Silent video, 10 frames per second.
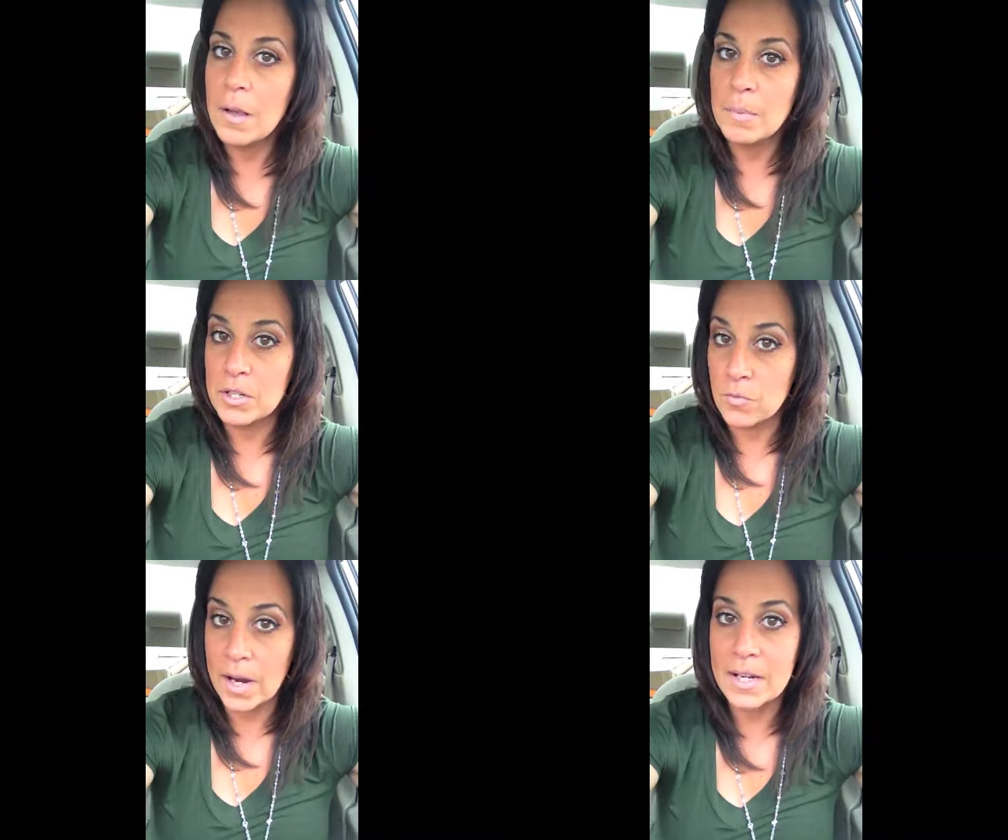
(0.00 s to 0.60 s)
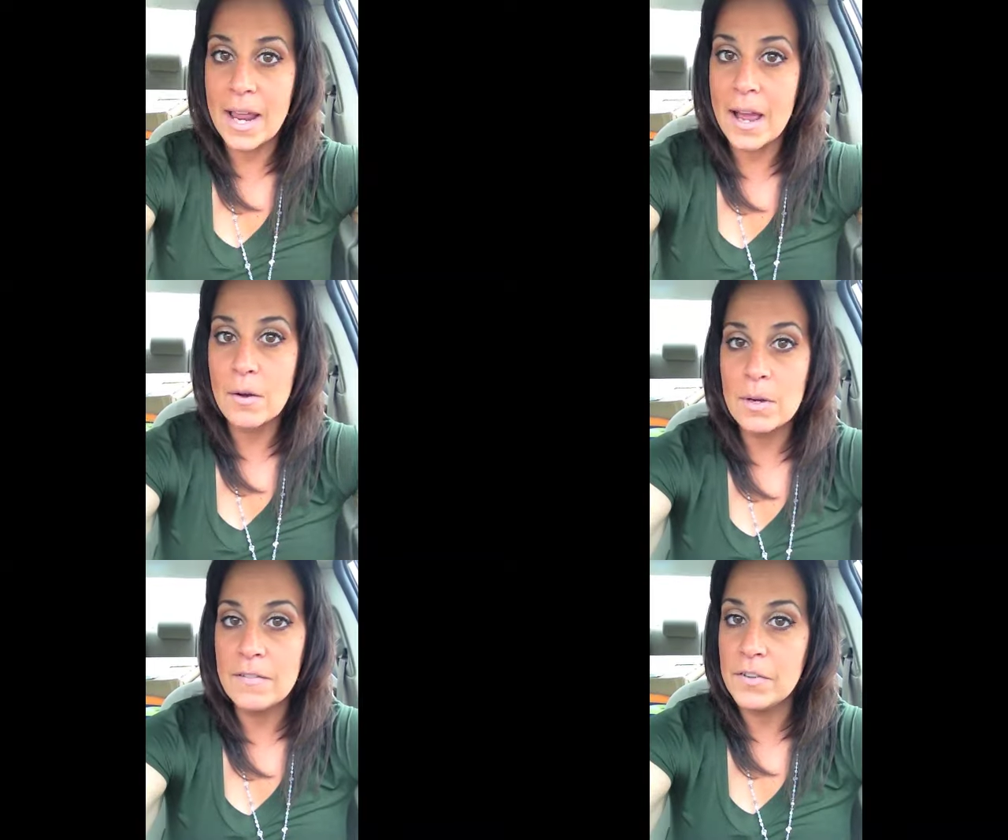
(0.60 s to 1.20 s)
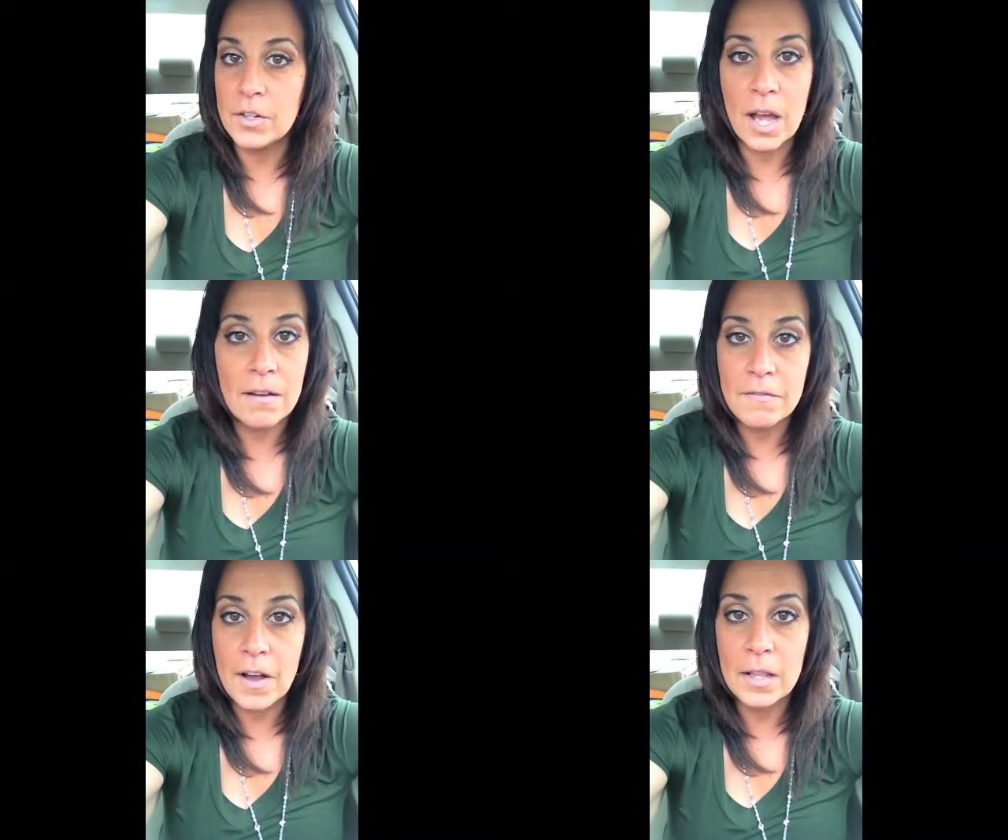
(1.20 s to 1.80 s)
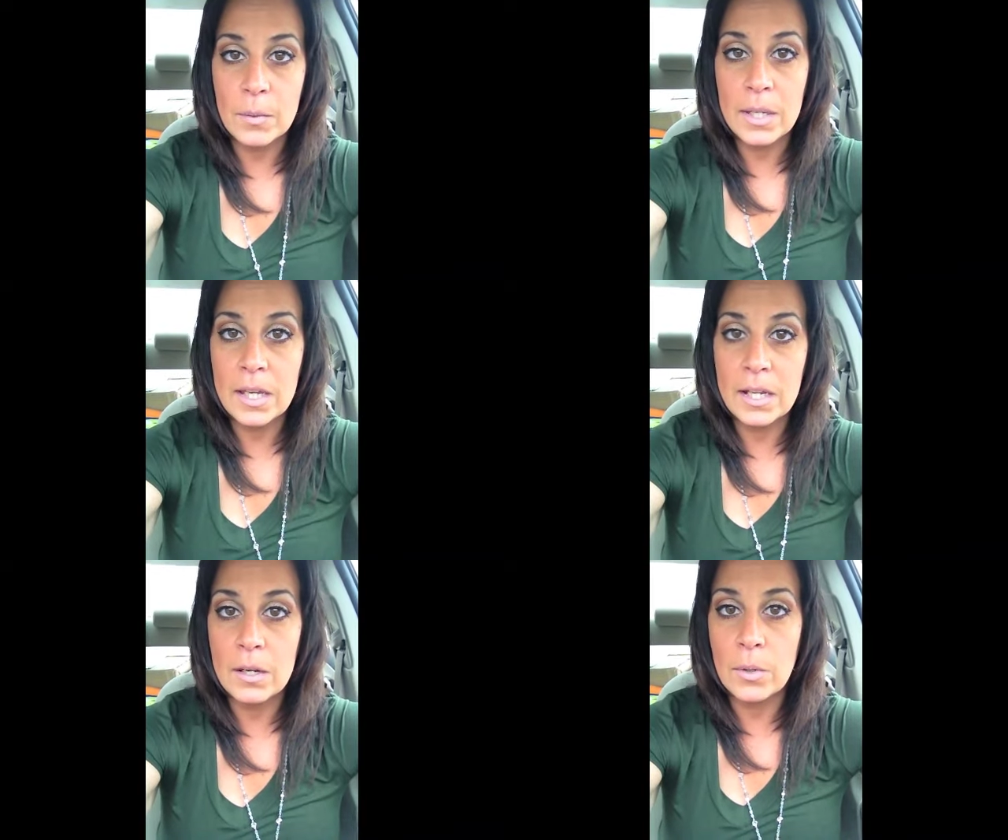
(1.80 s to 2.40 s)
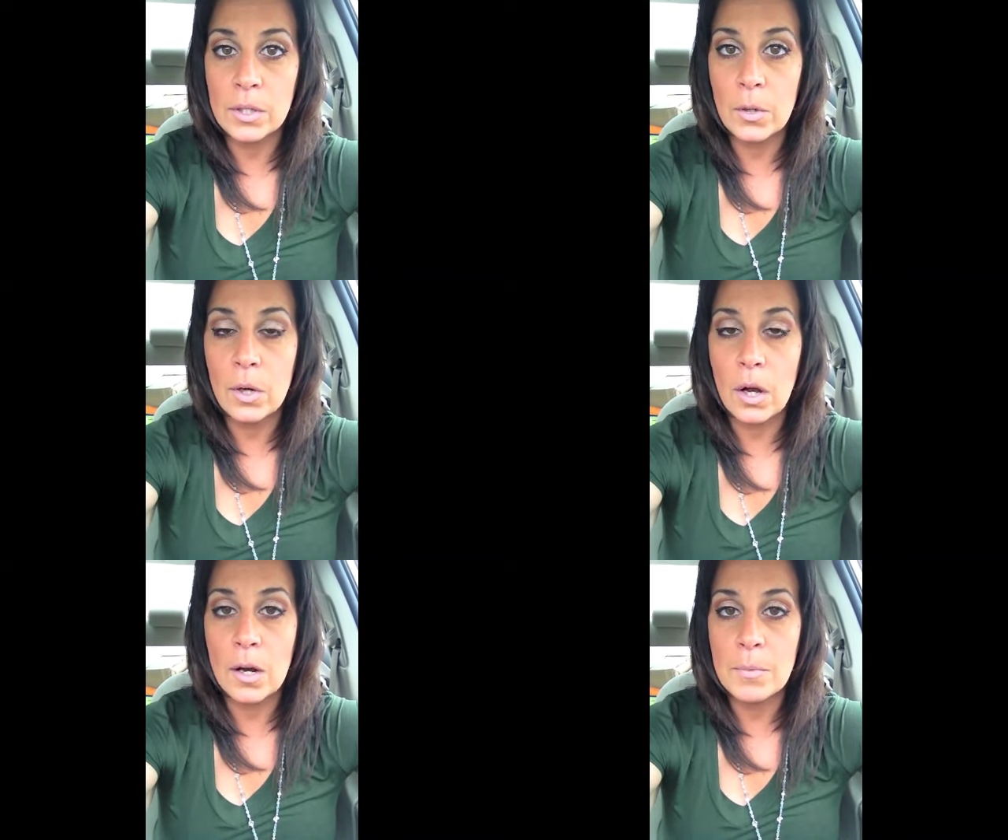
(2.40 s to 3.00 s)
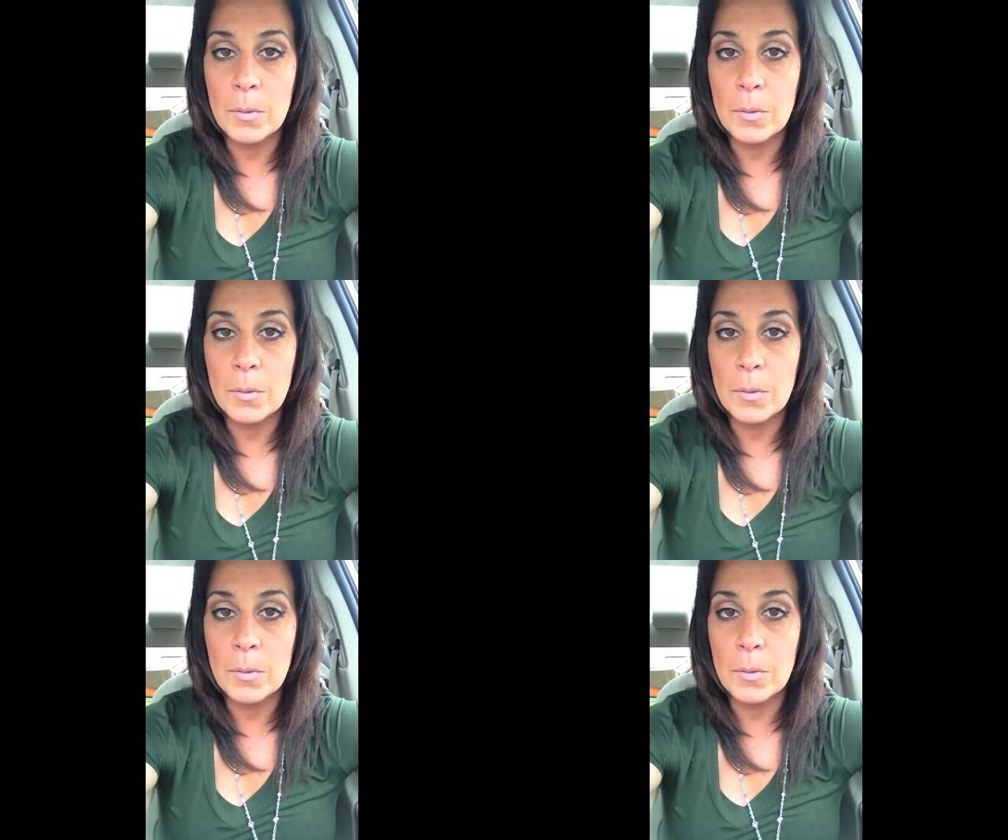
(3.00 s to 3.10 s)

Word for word: because right now, if you're not following keto or low carb,